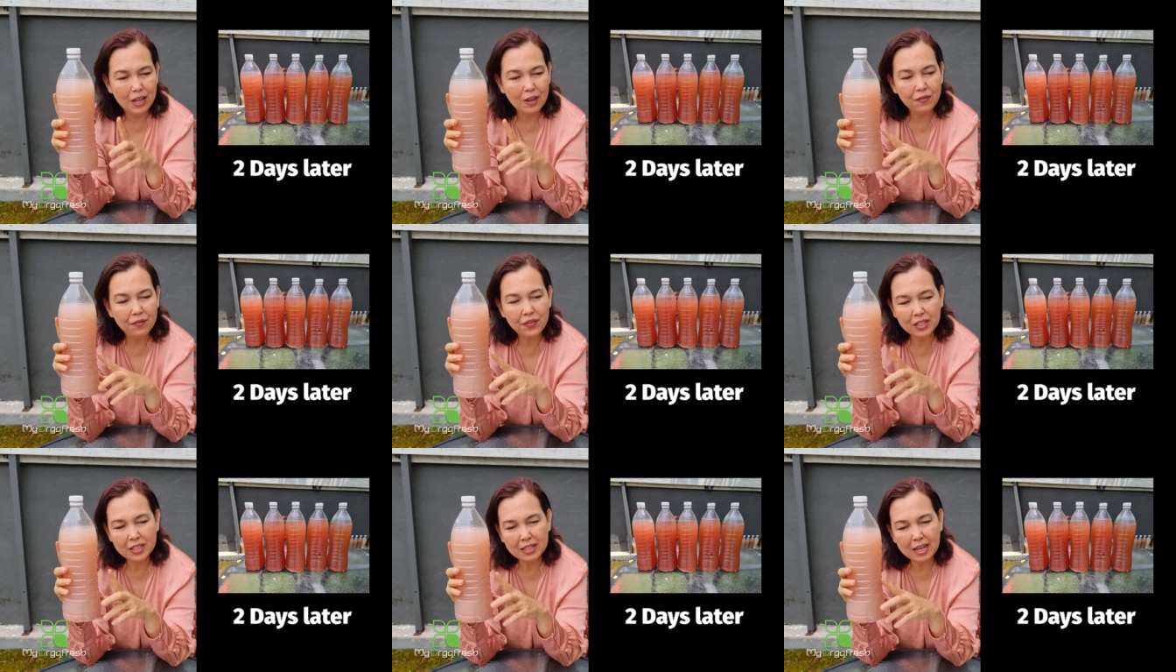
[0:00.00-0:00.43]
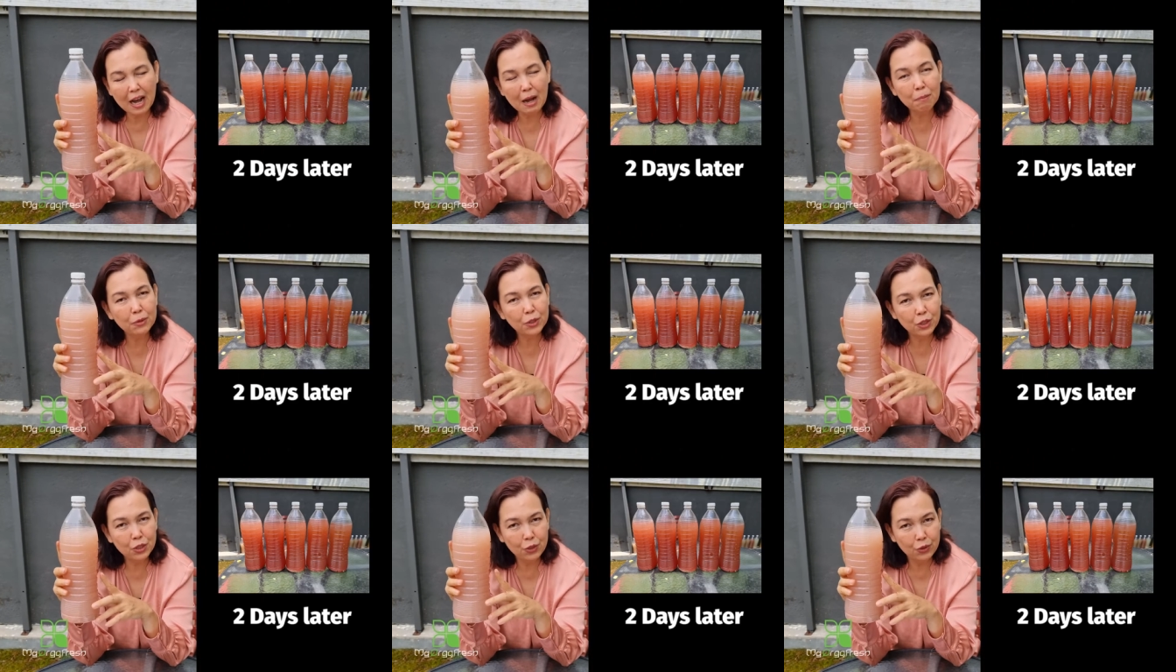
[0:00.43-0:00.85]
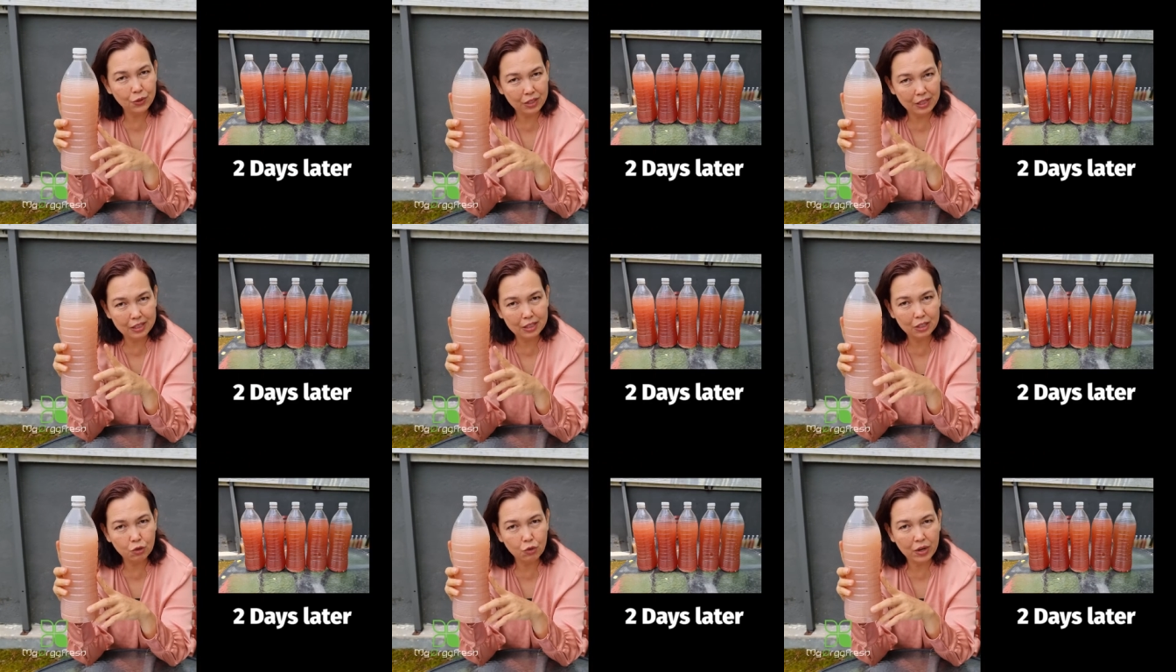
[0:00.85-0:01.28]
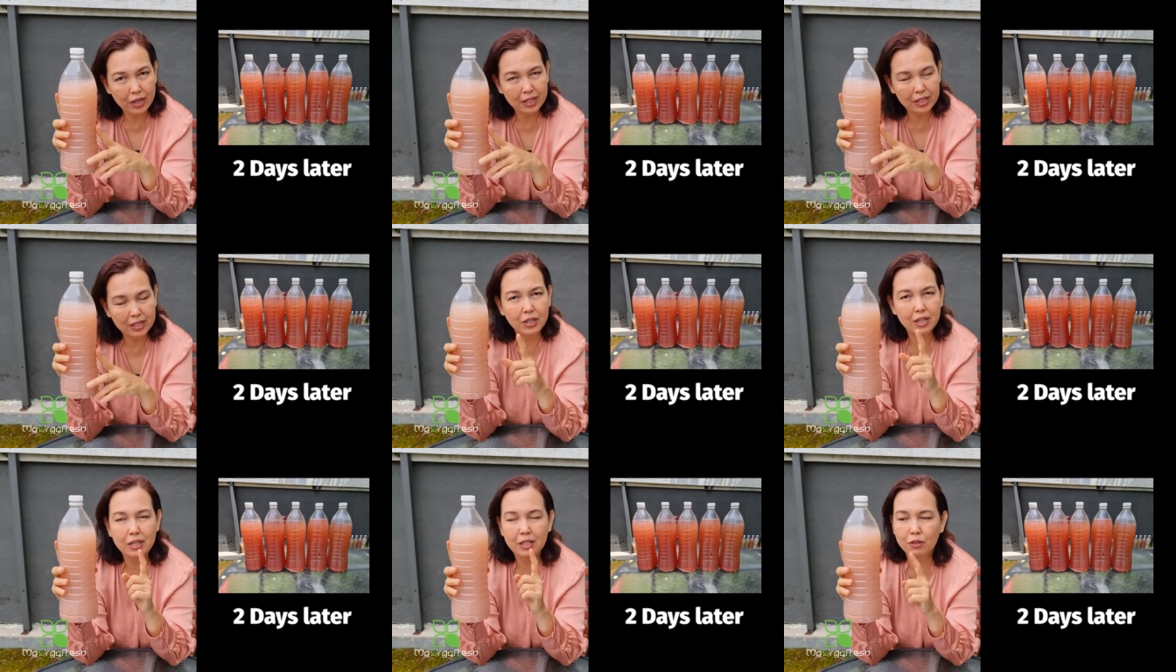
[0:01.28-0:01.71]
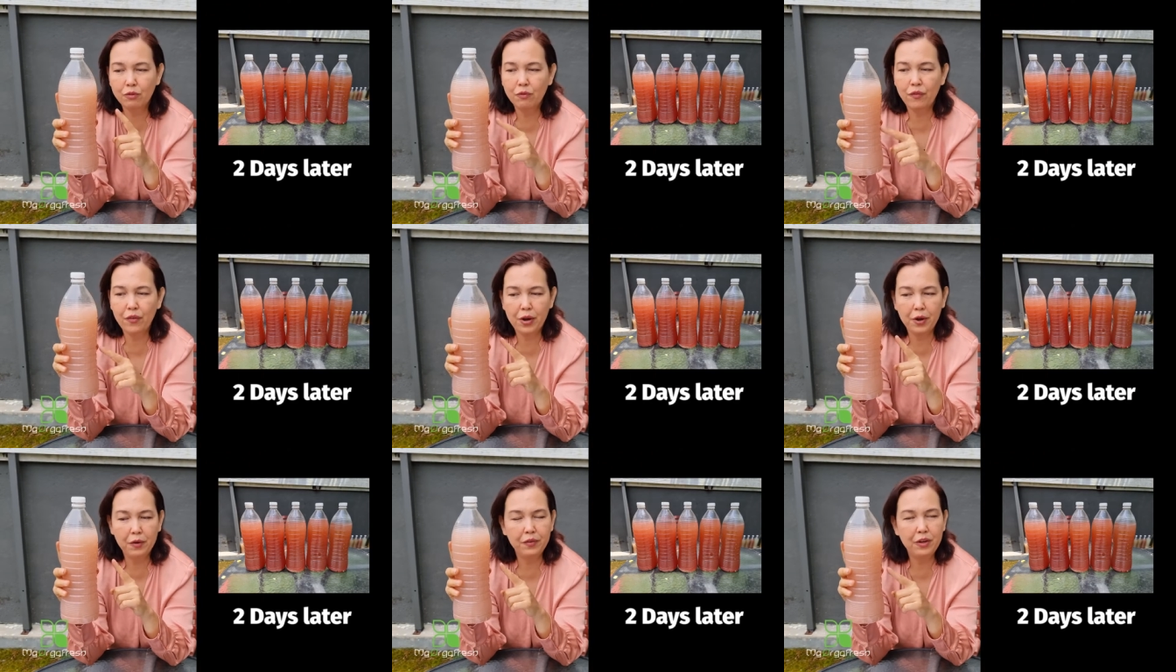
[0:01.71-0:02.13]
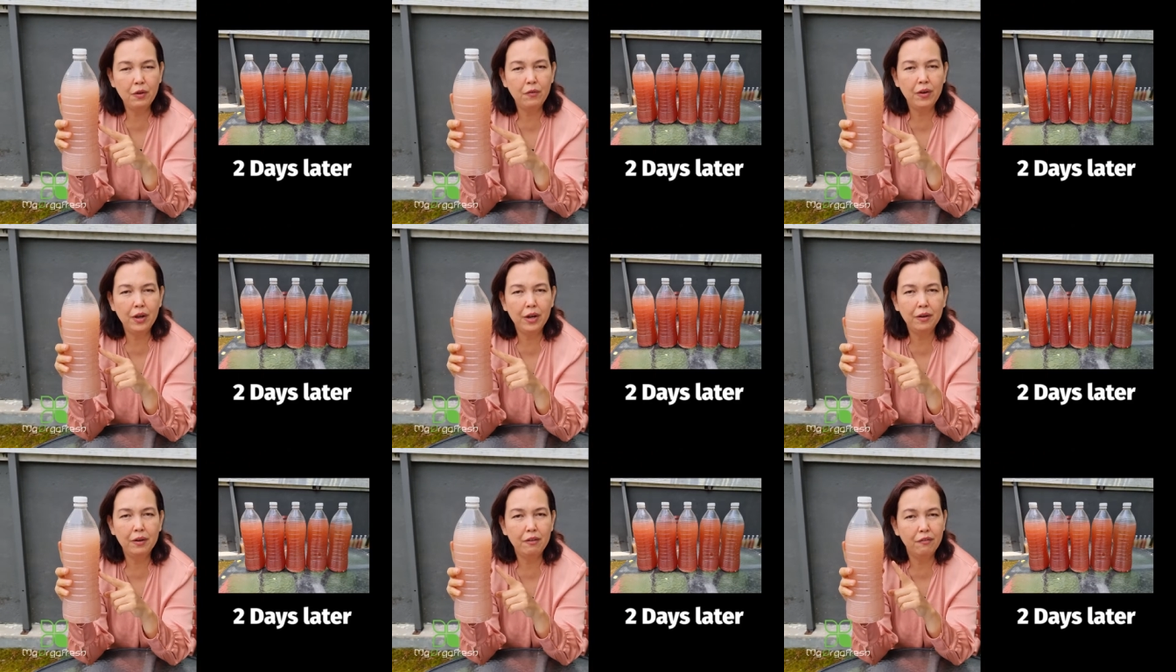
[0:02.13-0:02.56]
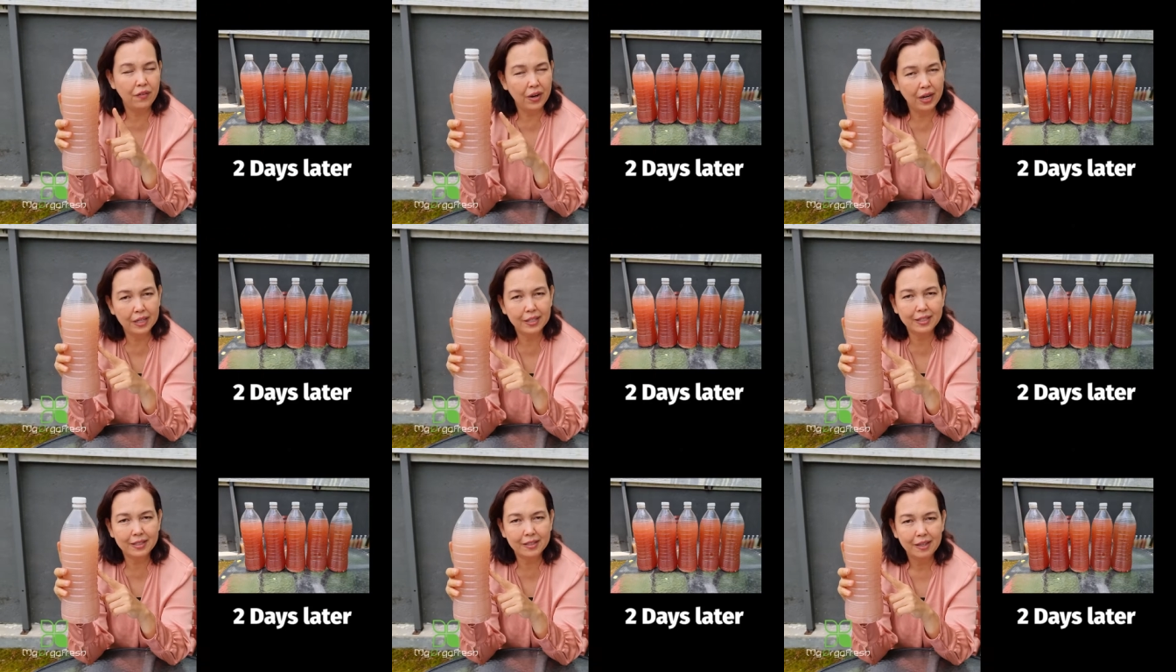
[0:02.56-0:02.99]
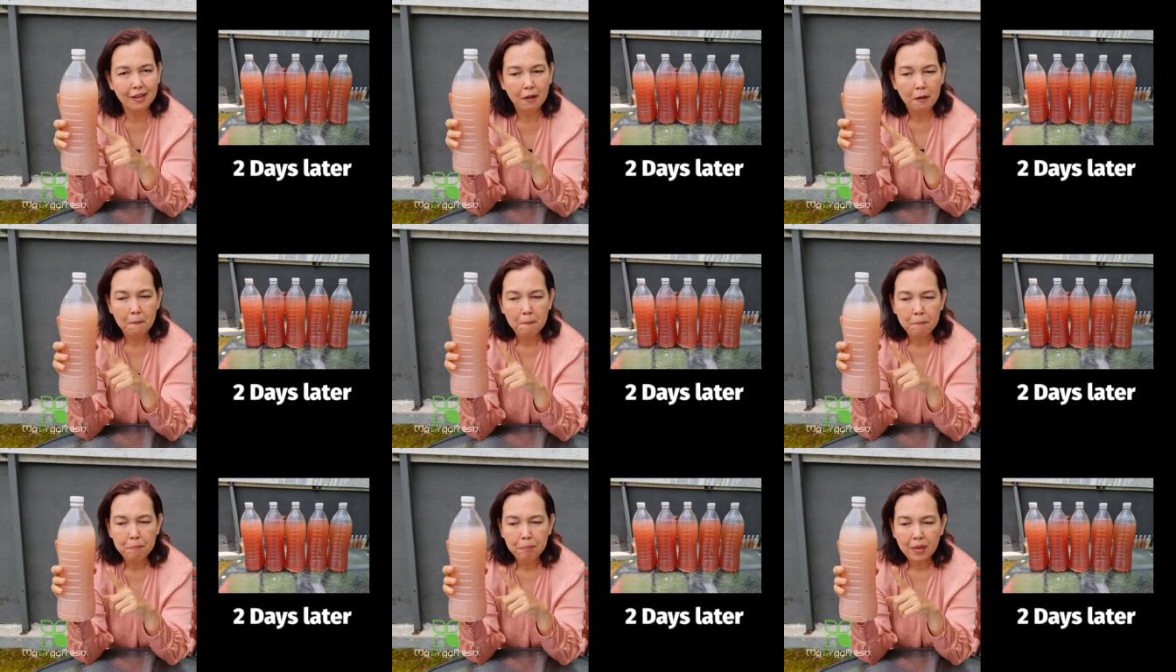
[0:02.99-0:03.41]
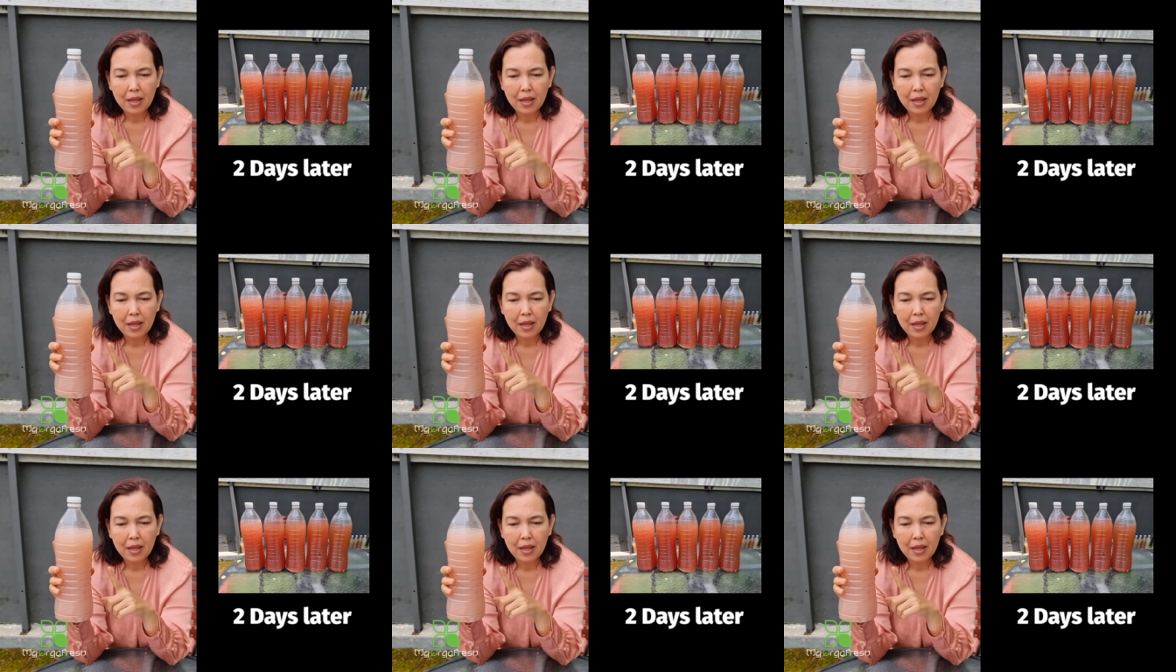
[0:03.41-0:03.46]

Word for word: So if it comes to this stage, it's very, very fast.